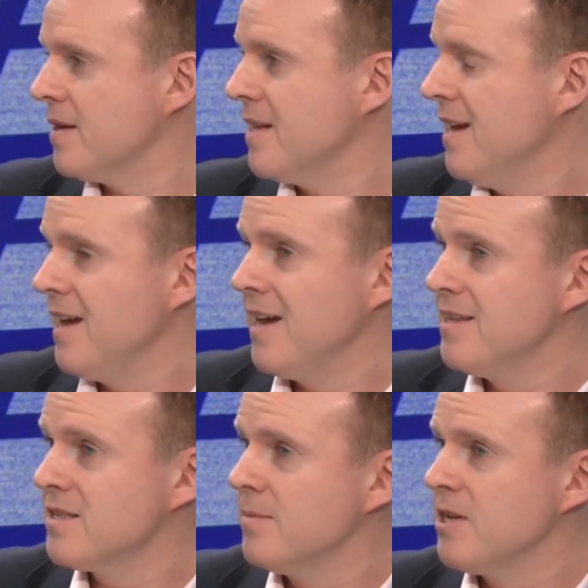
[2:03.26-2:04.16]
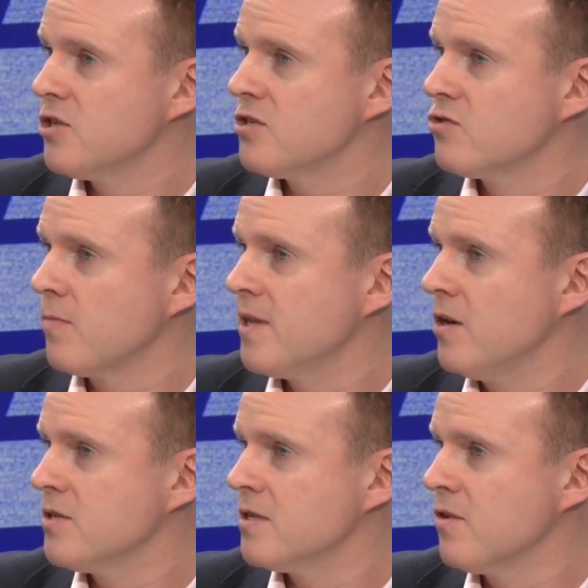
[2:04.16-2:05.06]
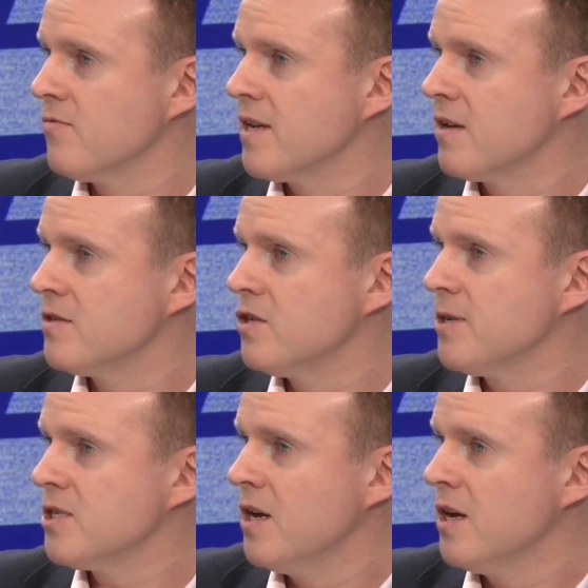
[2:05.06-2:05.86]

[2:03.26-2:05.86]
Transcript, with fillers: that, it is going to be just a drop in the ocean. It's not yes. really going to do much.